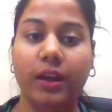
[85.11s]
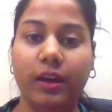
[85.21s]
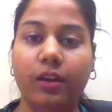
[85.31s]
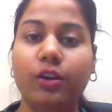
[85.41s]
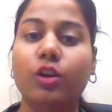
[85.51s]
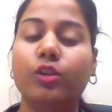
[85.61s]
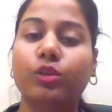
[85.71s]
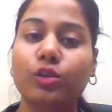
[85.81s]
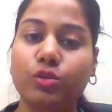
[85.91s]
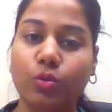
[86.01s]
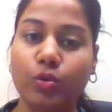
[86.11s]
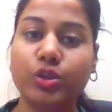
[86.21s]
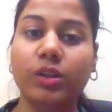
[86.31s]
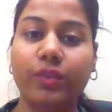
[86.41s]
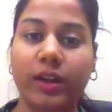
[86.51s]
Here, the
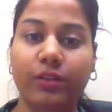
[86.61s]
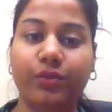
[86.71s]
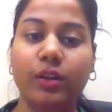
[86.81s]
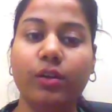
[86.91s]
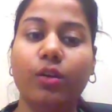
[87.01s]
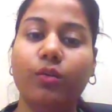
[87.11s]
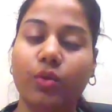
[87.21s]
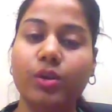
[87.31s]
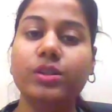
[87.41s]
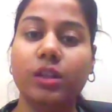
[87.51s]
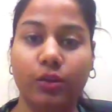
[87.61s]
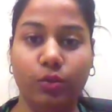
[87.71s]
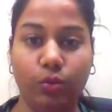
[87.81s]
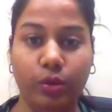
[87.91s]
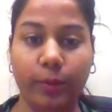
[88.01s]
social welfare was
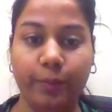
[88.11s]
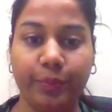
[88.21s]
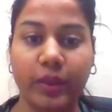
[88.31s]
ignored.